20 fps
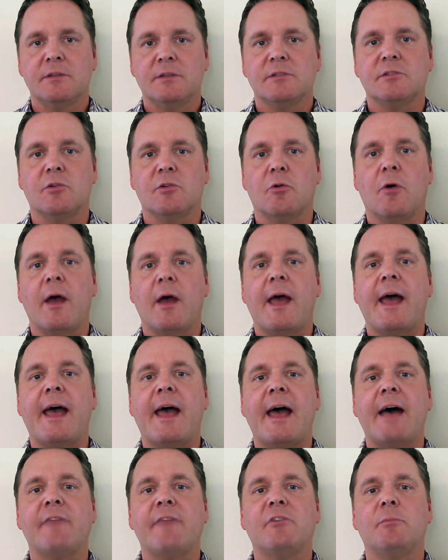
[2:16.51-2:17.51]
So
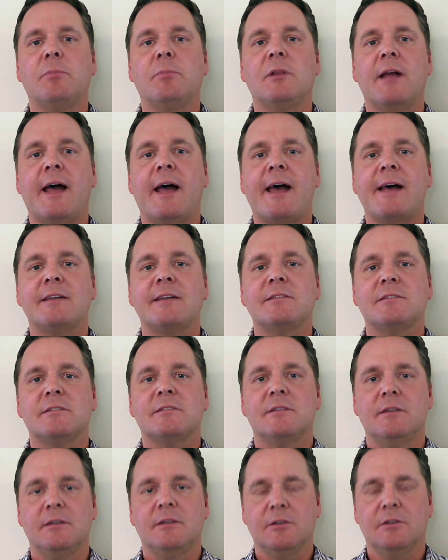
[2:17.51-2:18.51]
have a blast,
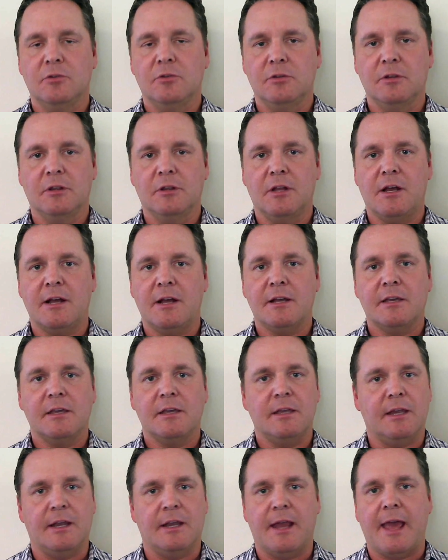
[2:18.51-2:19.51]
good
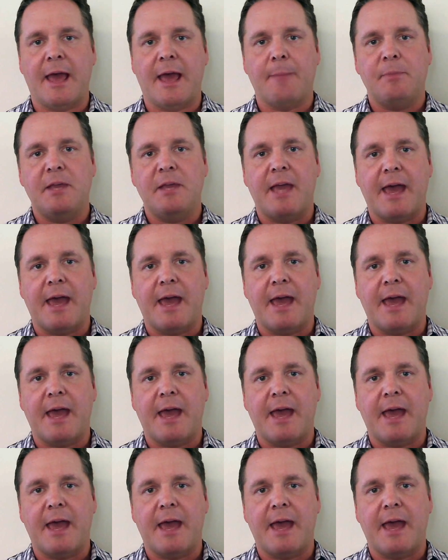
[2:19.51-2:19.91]
luck, and happy